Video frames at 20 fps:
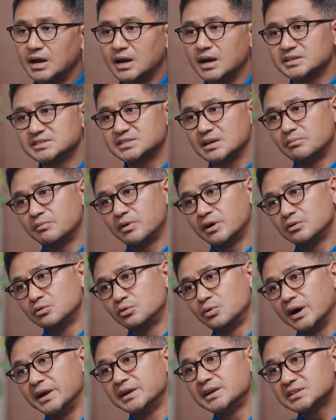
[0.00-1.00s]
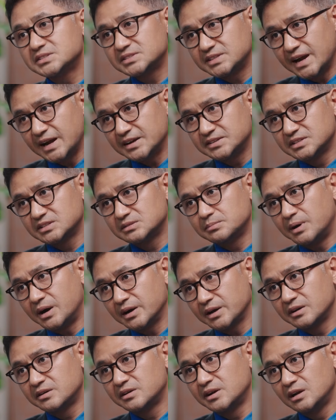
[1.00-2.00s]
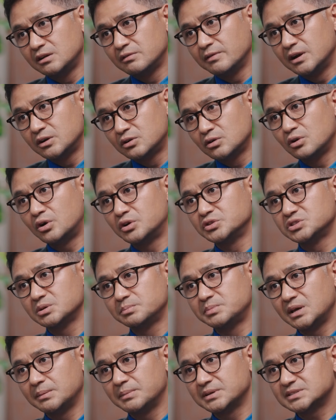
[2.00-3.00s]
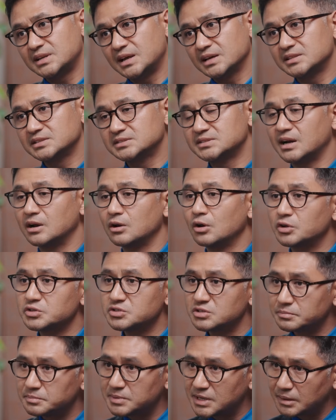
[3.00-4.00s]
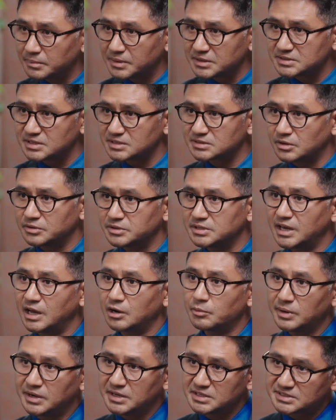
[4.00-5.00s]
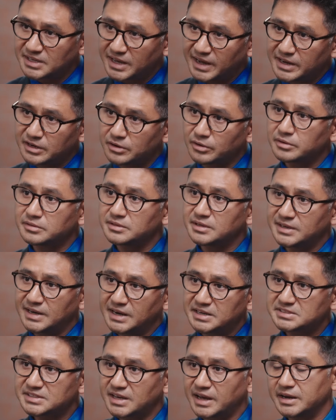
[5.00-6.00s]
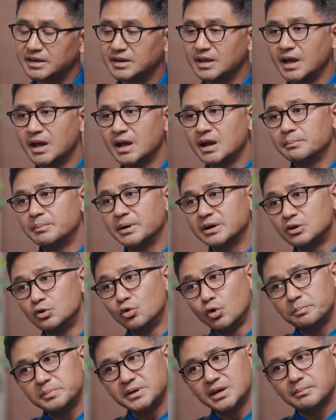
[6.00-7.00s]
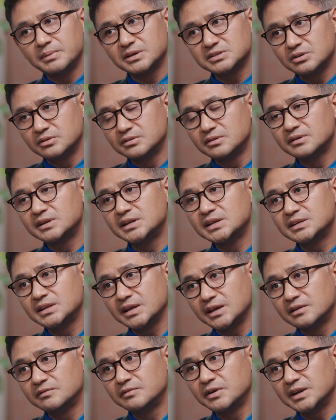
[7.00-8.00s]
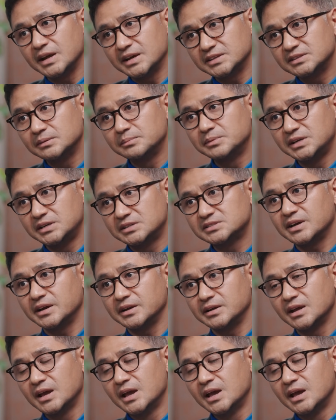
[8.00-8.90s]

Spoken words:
someone who understands this market really well to launch a PMS like this. There are lots of PMSs on the equity side or on the debt side, but no PMS on the REIT, InvIT, SM REIT side.